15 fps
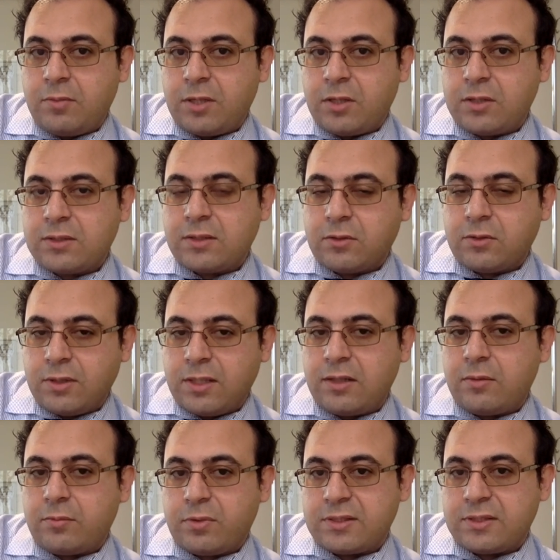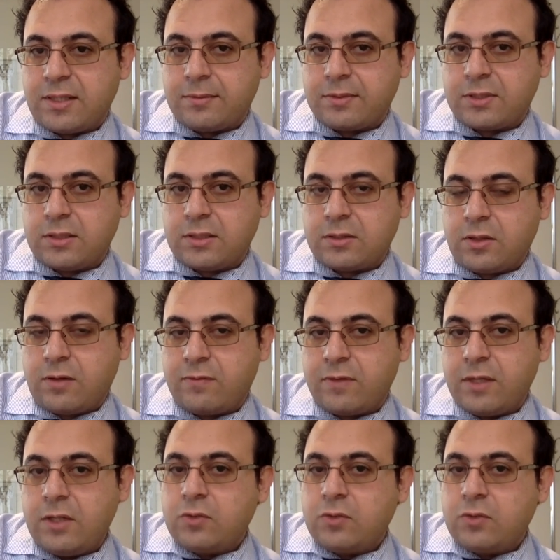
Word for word: because their rhythm perception is off.